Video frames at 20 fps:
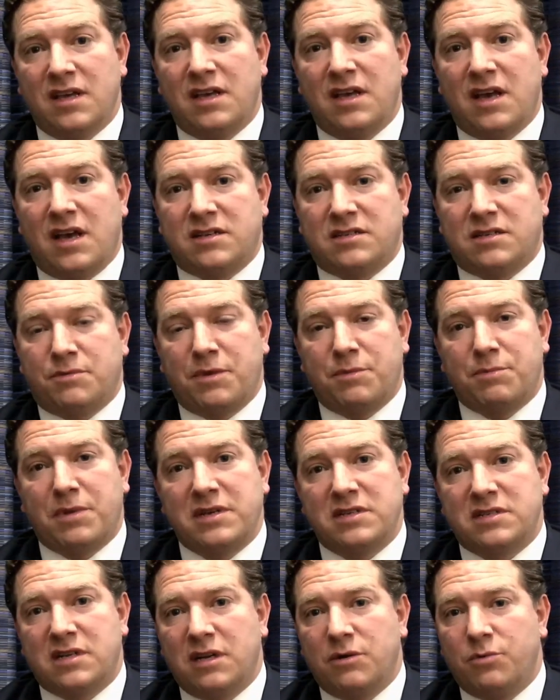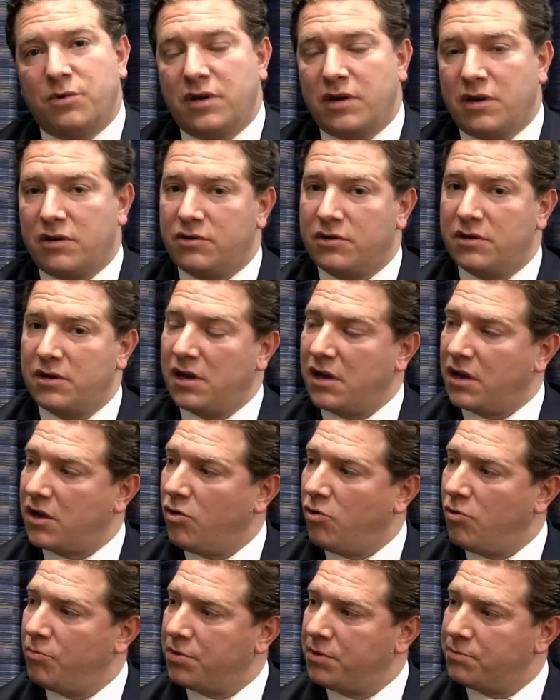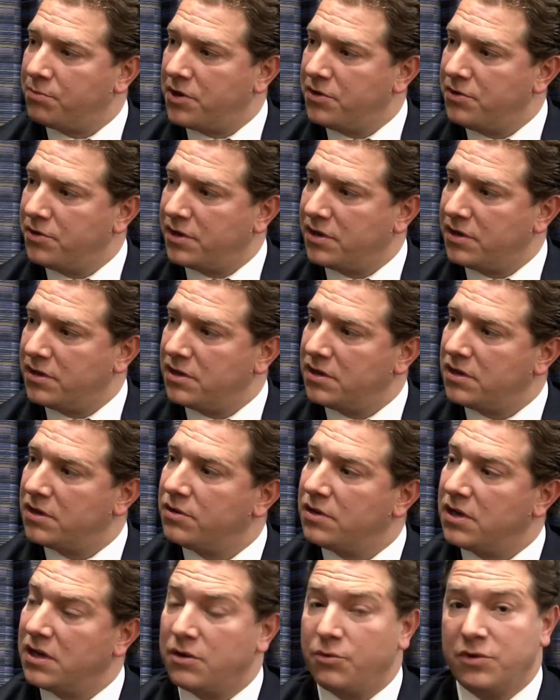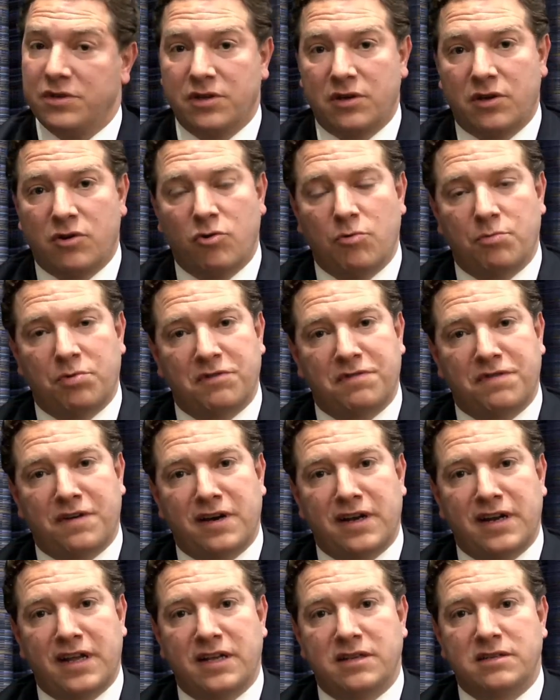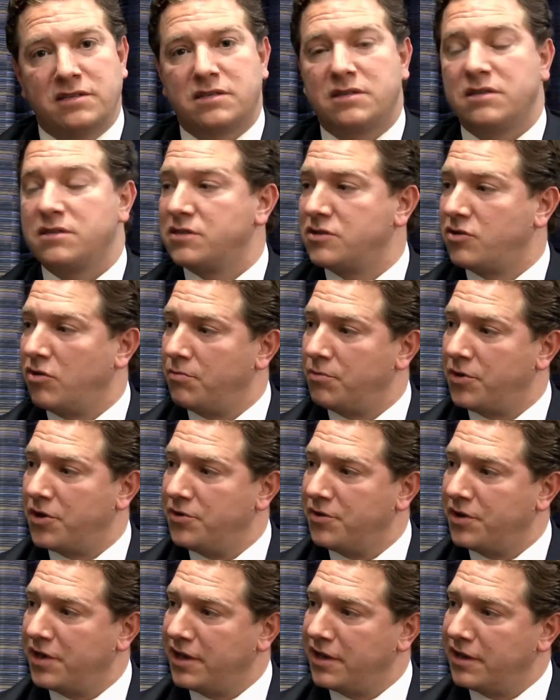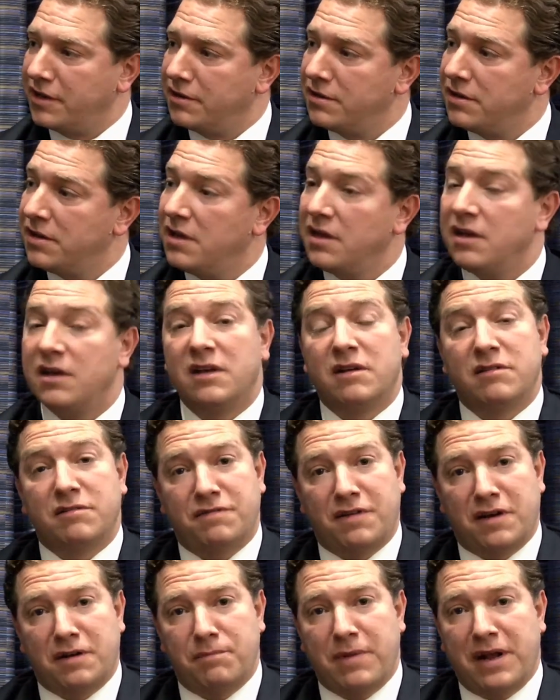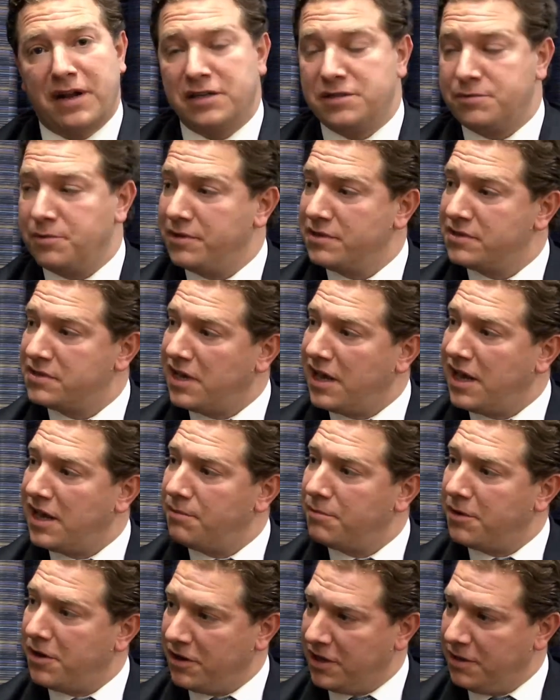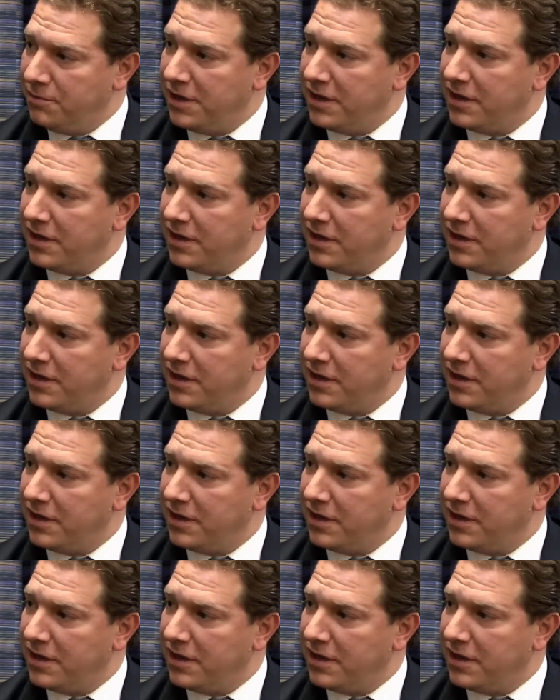Yes, I mean basically we are a corporate broker. We do corporate finance, stock broking, fund management and market